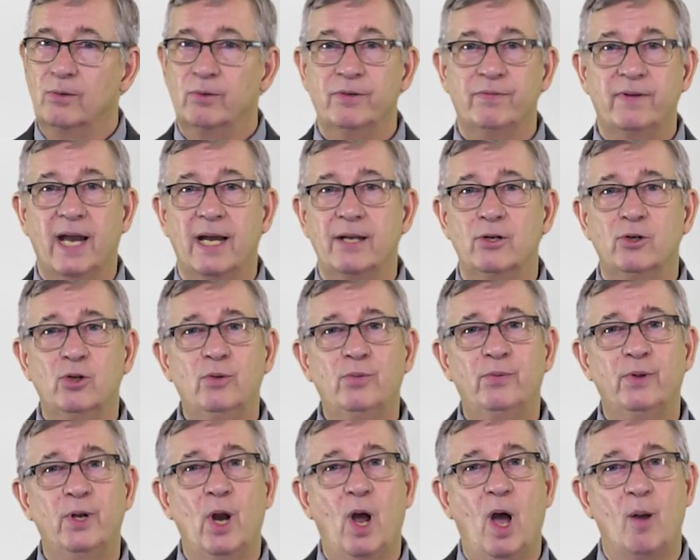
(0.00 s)
We've got new
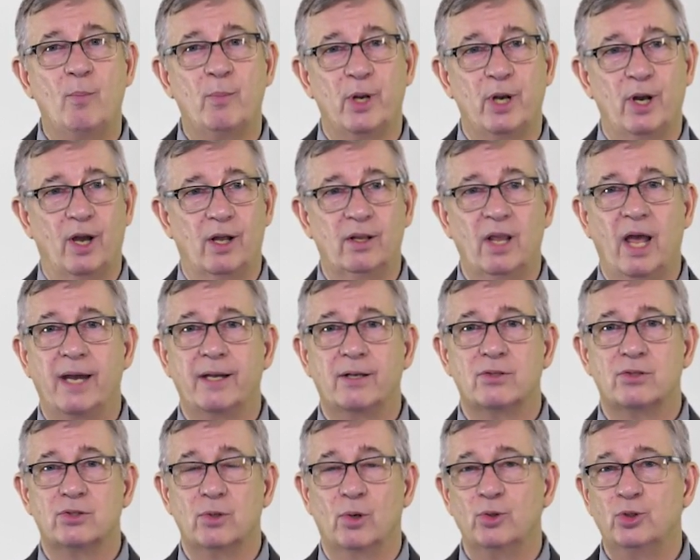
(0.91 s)
phenomena
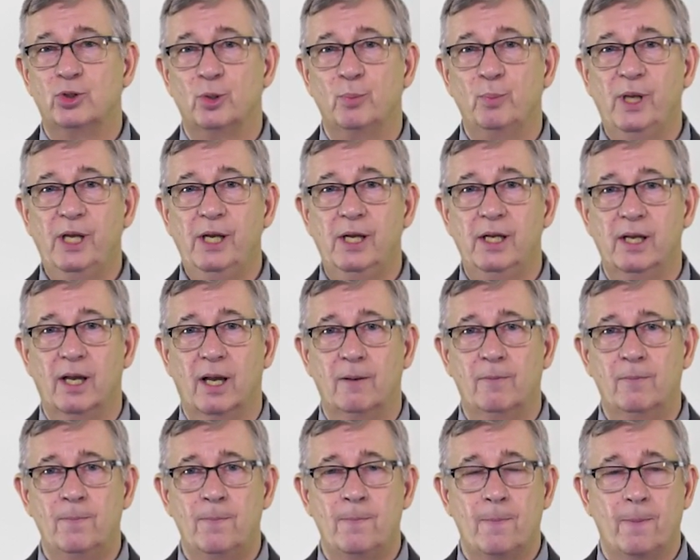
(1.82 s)
like social
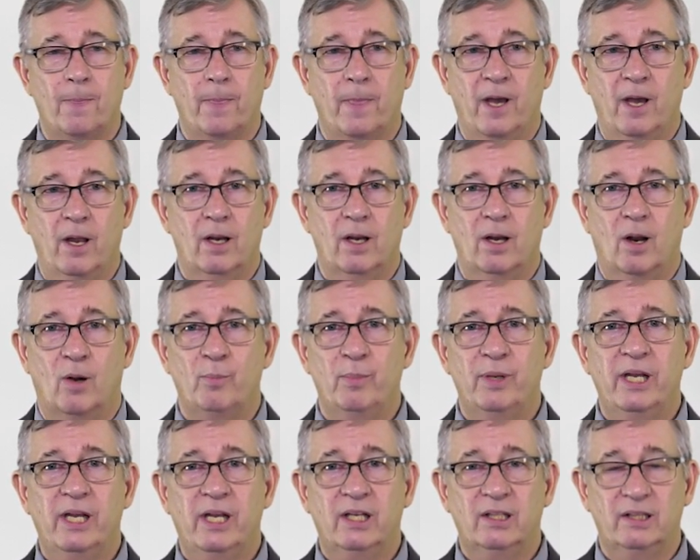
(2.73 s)
media that are
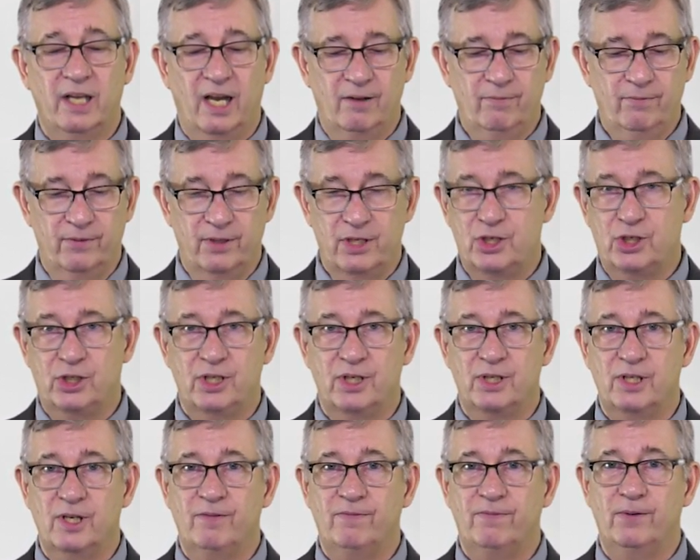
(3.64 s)
being leveraged
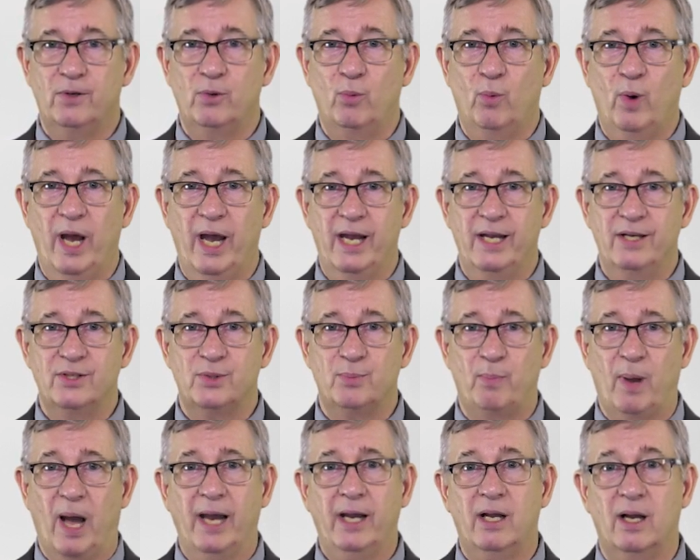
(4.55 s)
in different ways
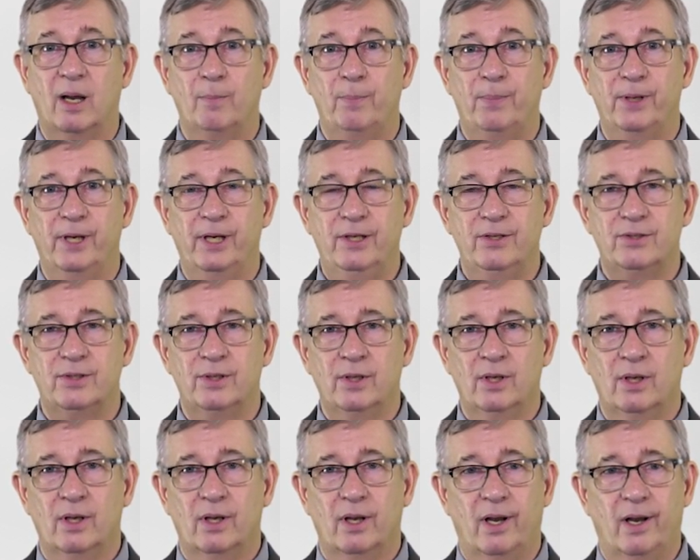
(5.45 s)
by companies.
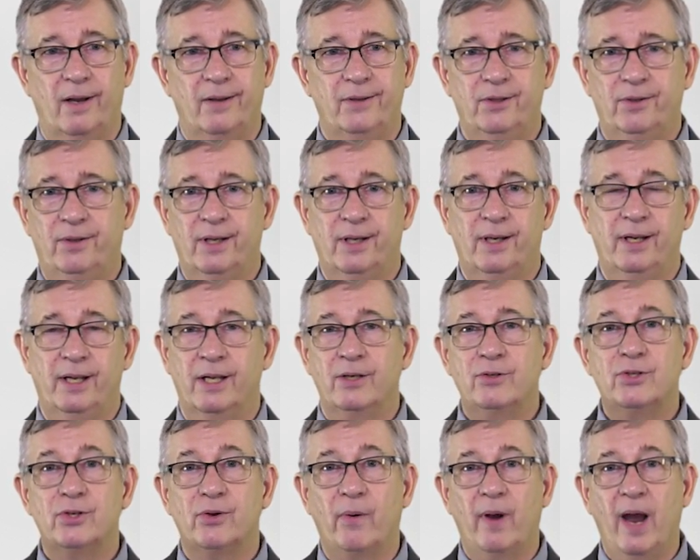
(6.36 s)
Uh, you can
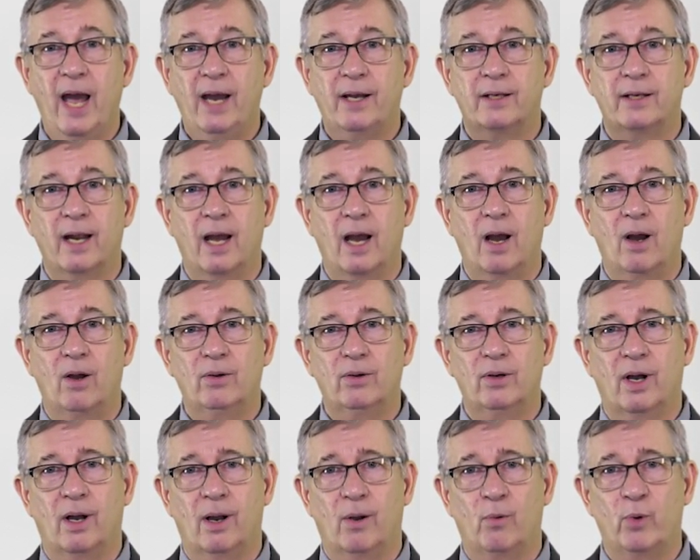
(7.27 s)
interact
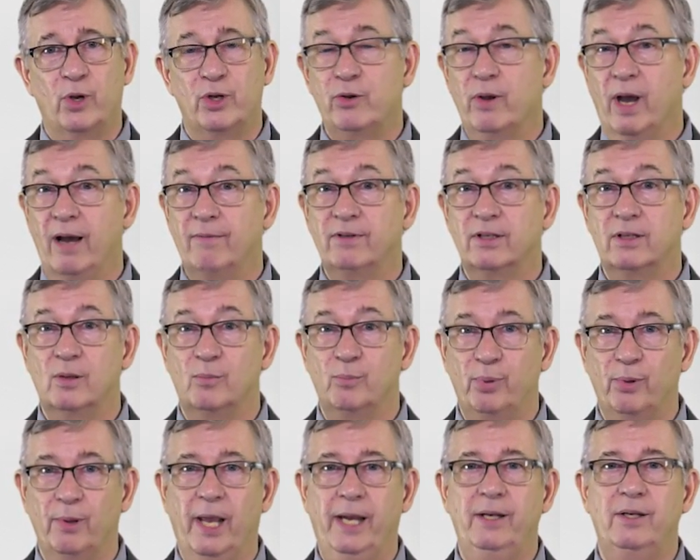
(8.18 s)
now uh, when you have a
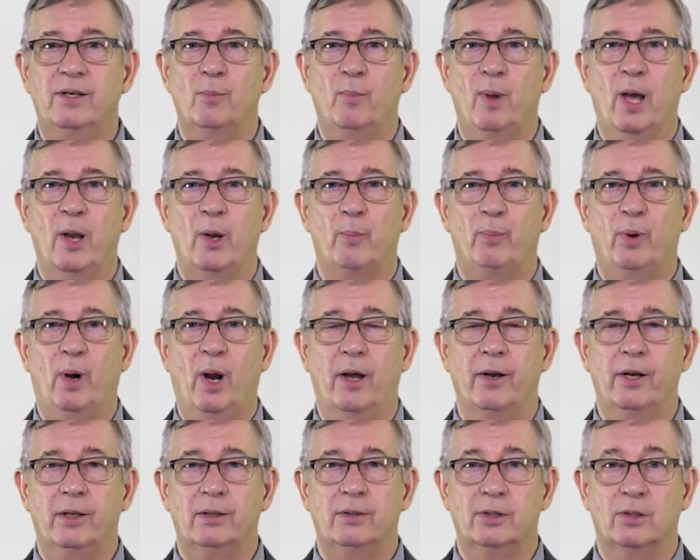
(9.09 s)
complaint about a
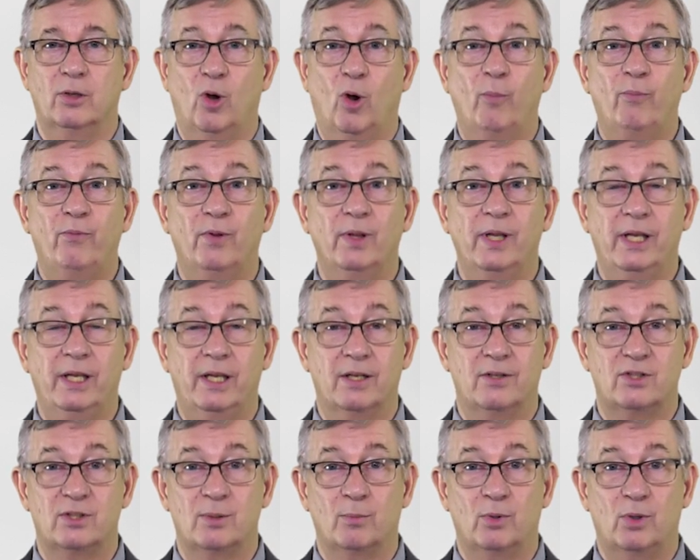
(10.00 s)
product and hopefully
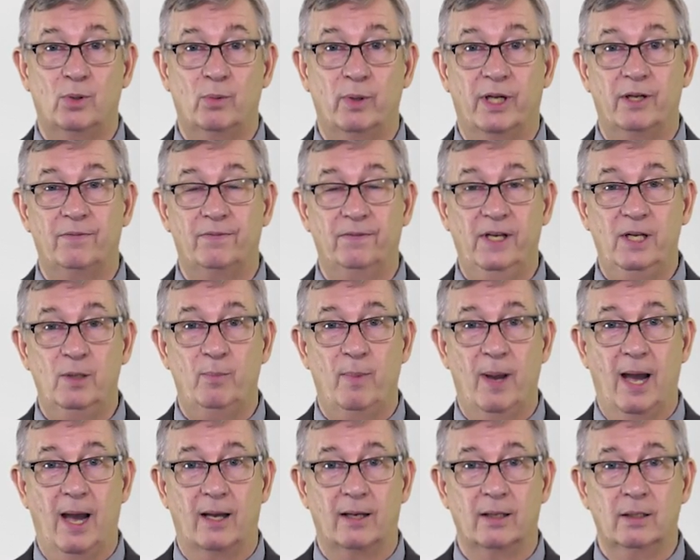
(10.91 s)
get some quick
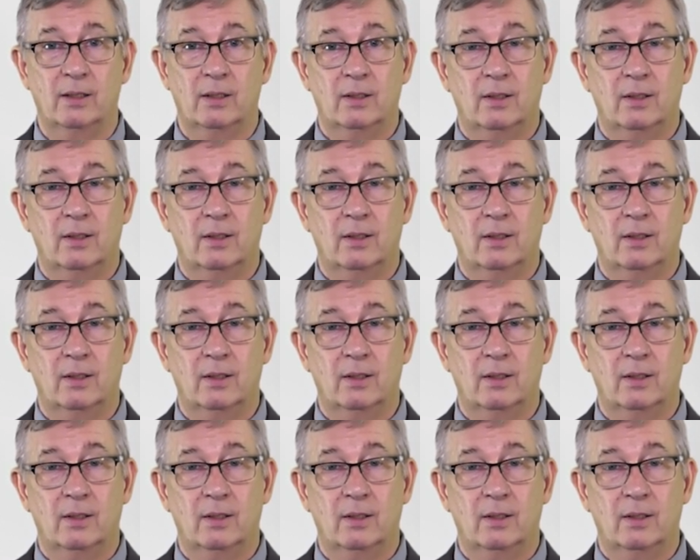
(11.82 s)
feedback.